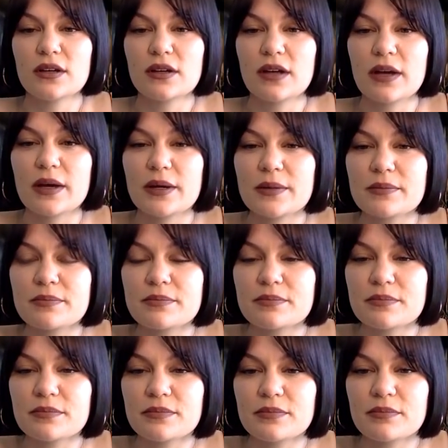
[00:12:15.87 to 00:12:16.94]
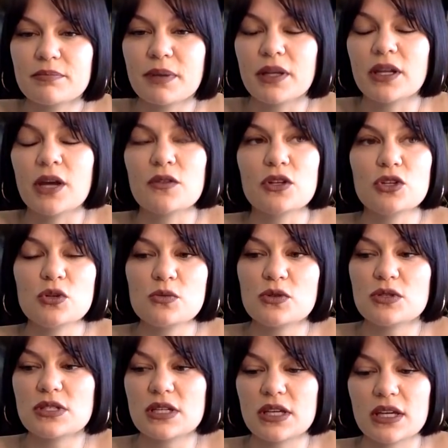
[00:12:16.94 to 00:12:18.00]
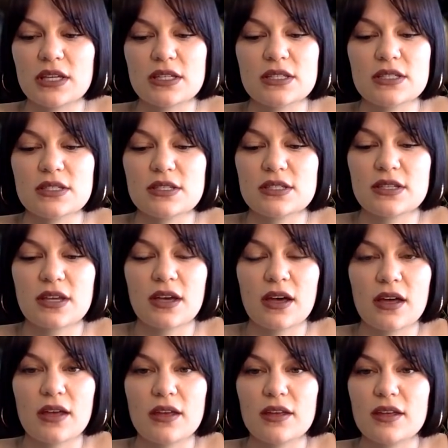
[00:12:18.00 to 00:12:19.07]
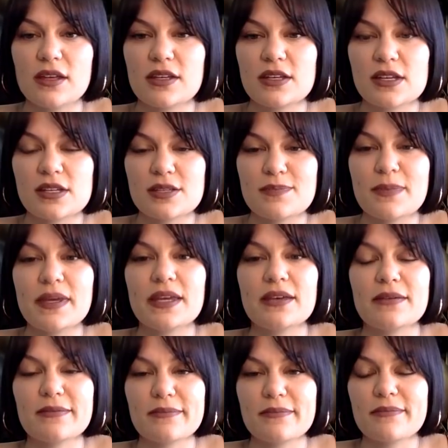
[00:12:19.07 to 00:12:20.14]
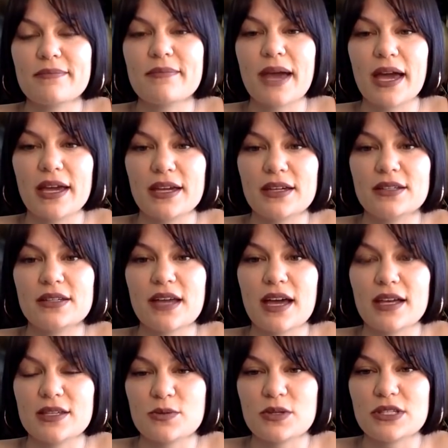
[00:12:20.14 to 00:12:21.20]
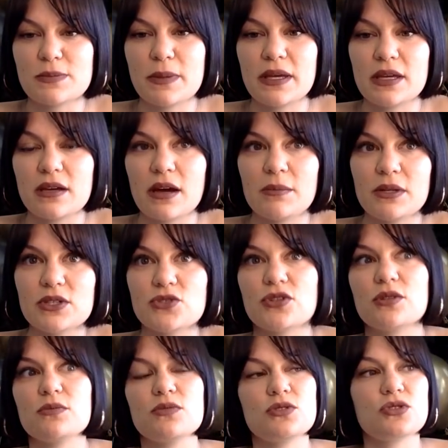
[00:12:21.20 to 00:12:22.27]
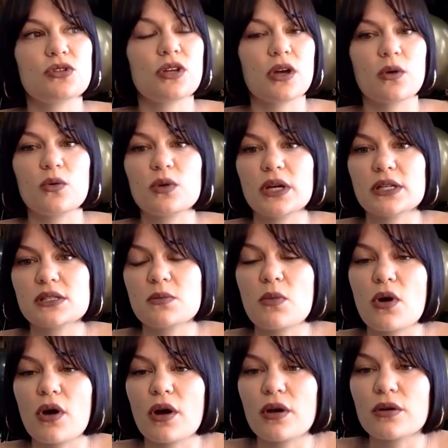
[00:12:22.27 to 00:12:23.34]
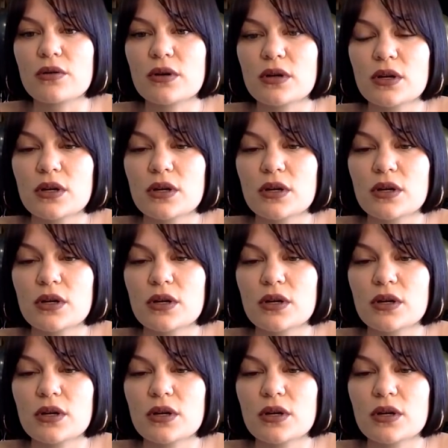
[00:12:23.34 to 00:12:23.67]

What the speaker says: But no, the new music is being made as we speak. I'm literally in the studio all day tomorrow.